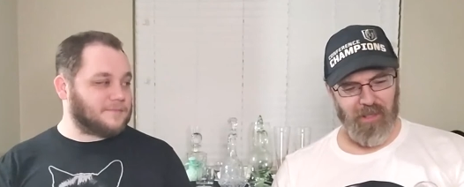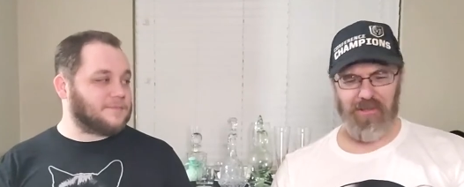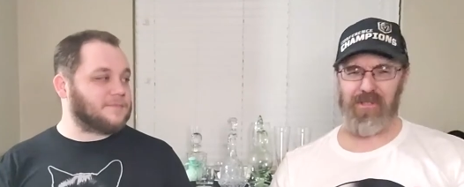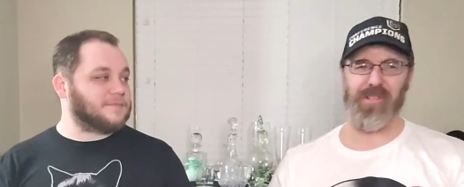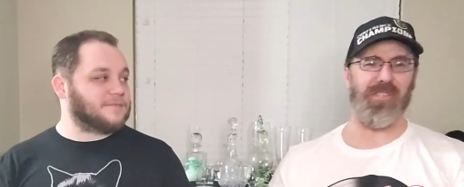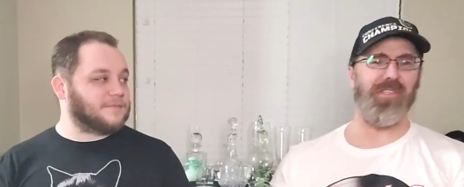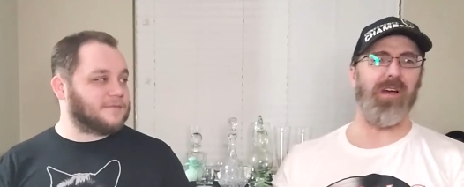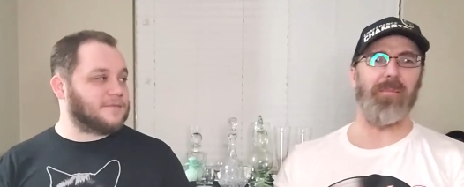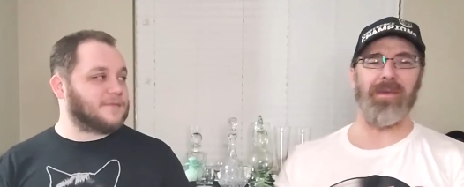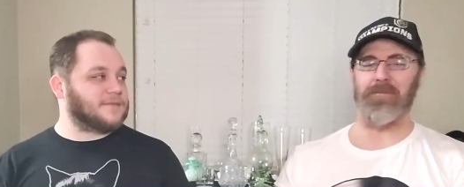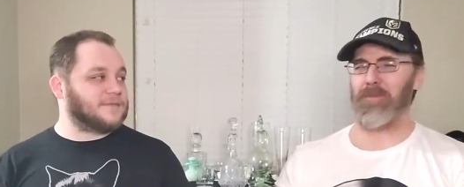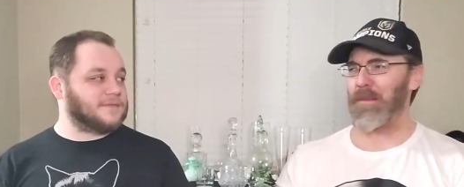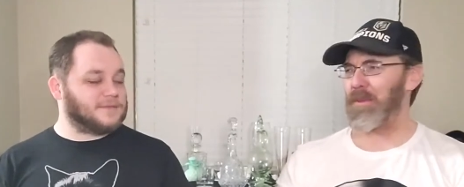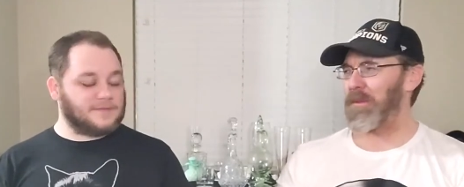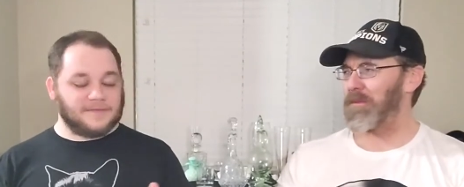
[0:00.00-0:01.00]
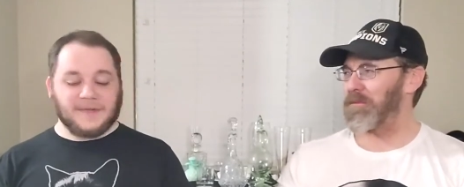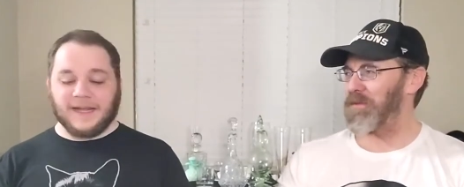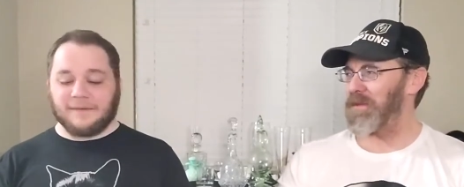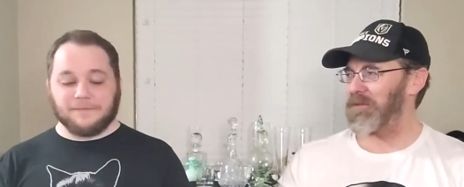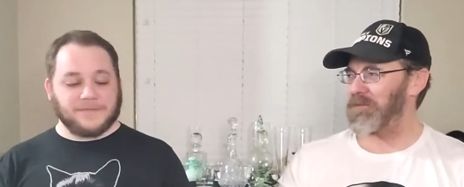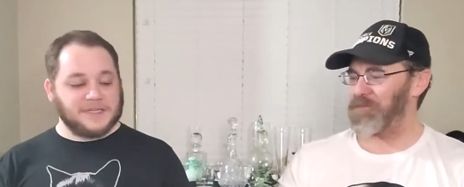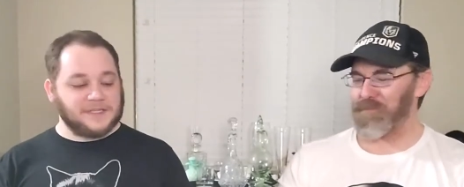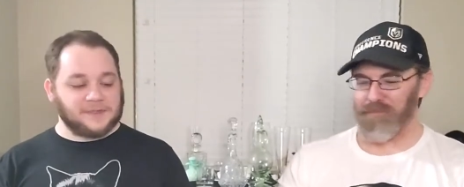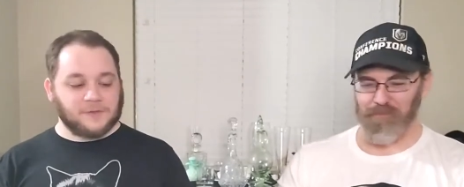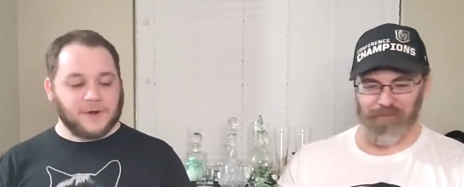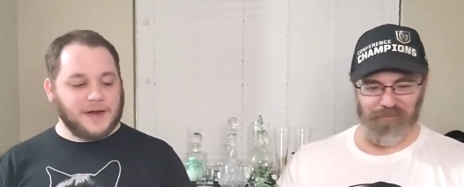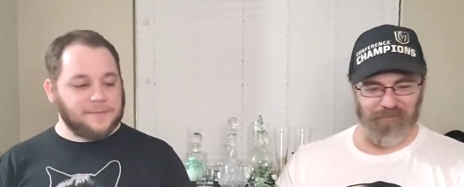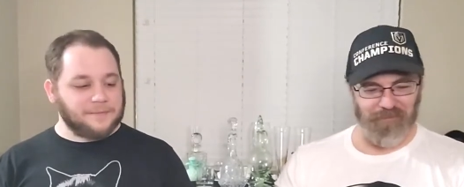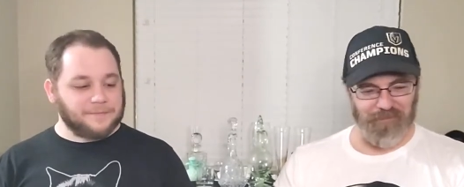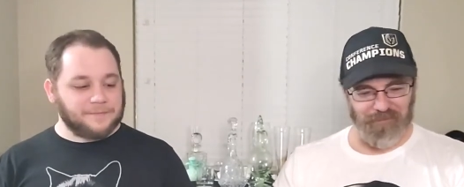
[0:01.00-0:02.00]
Speaker 1: it's just yummy. Yeah, it's
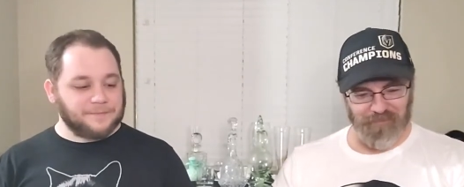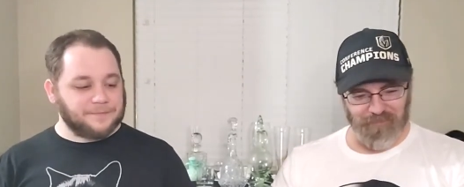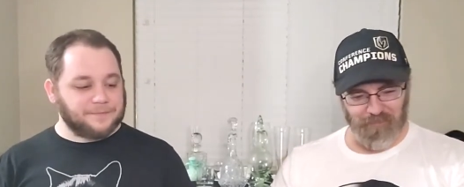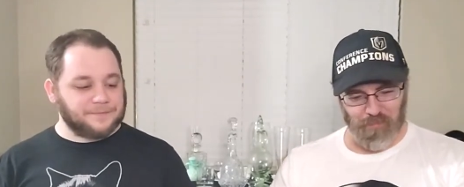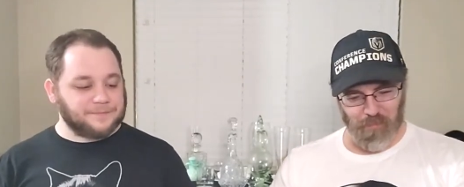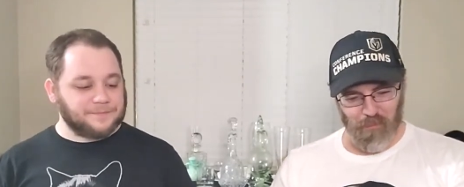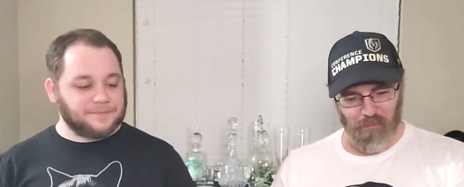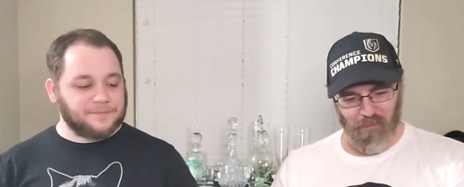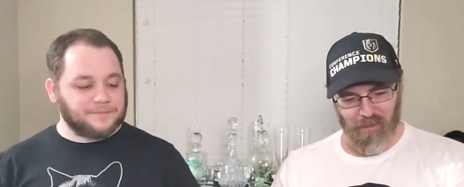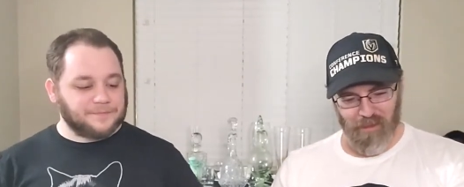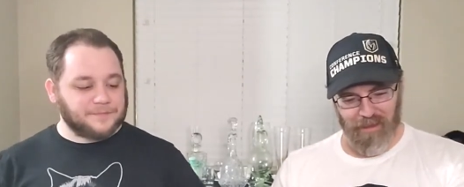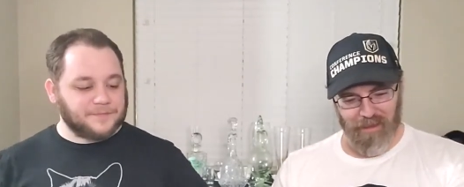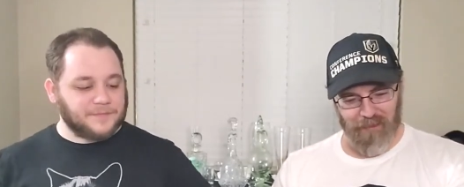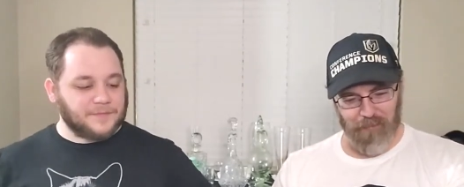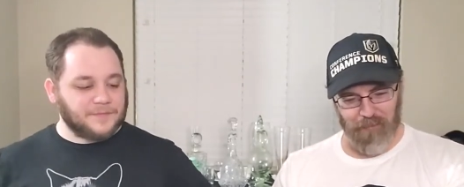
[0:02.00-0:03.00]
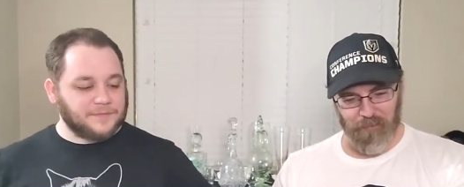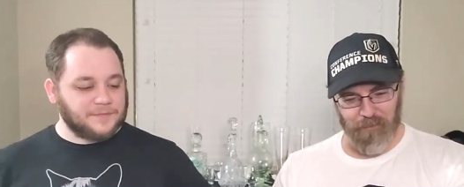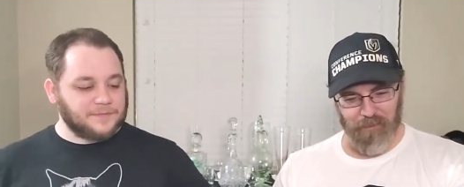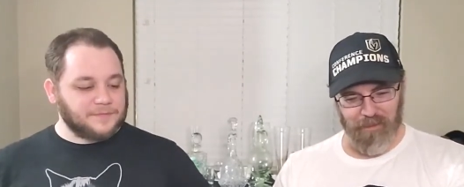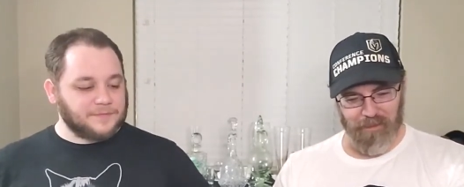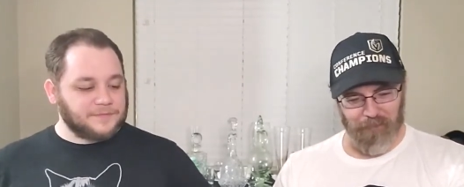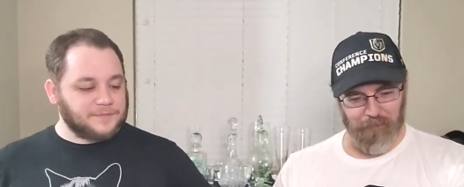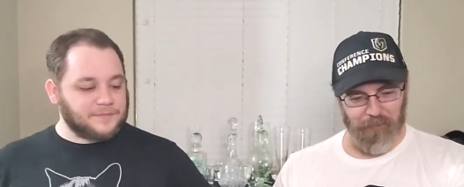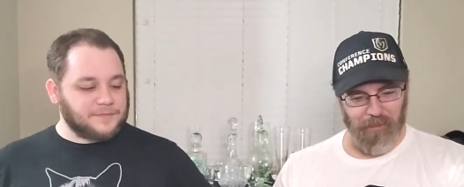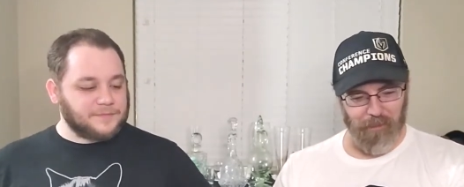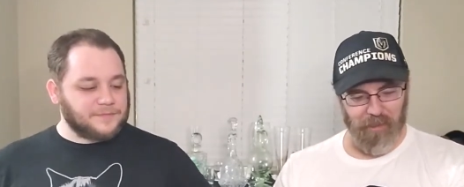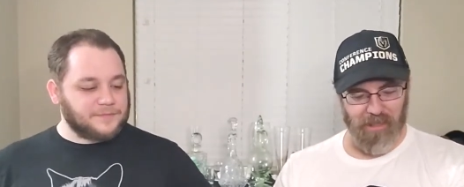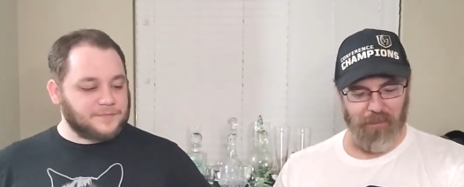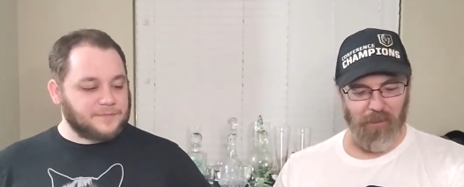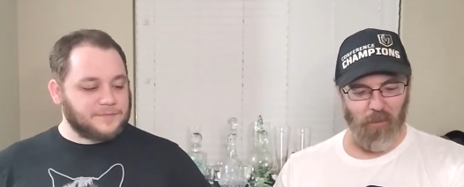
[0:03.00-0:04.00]
great. It Yep,
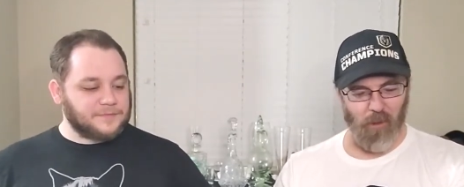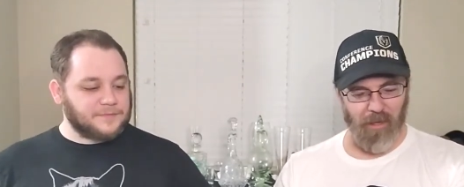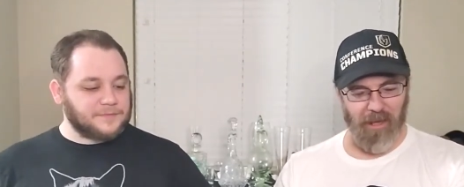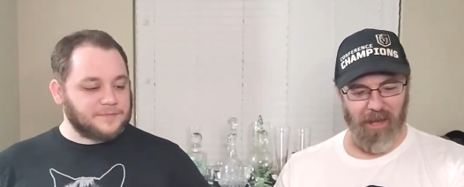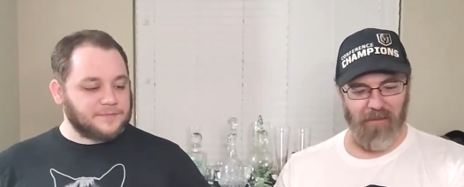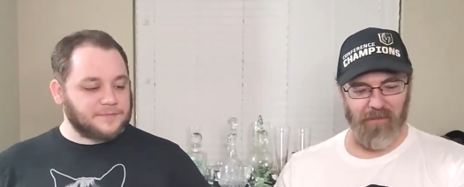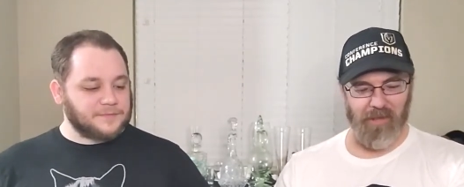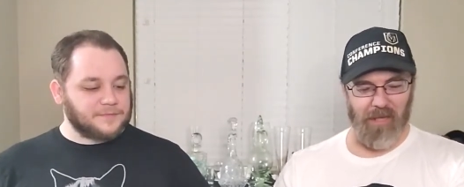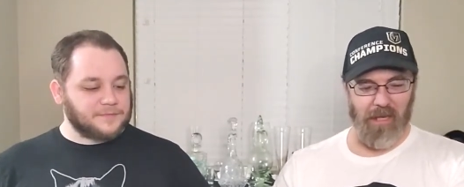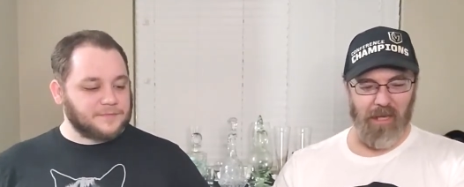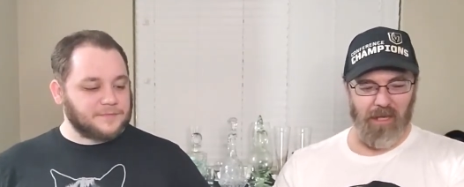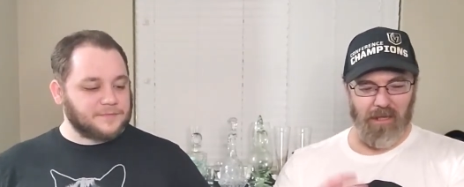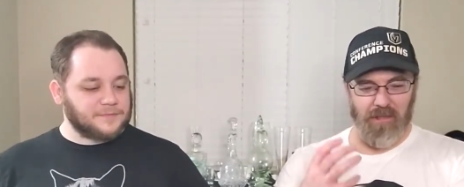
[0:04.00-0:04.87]
it makes me want to have